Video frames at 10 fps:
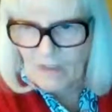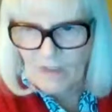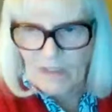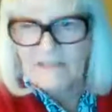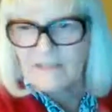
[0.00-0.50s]

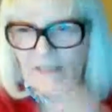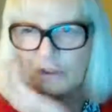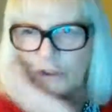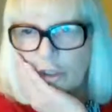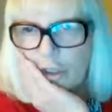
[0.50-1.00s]
He says
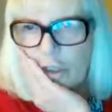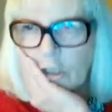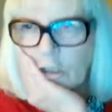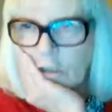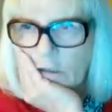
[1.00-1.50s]
sure.
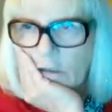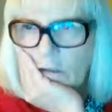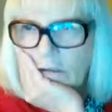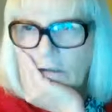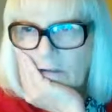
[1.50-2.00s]

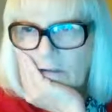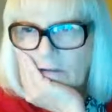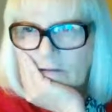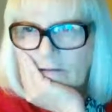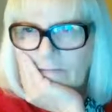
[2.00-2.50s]
So
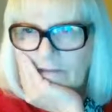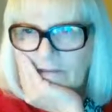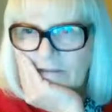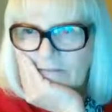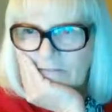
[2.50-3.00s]
let me see
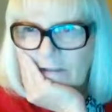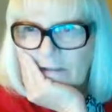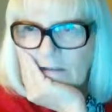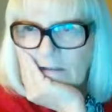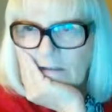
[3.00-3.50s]
if I can
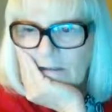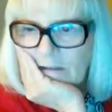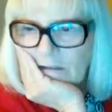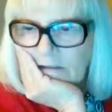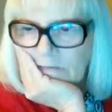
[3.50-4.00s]
click on
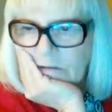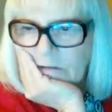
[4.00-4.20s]
him.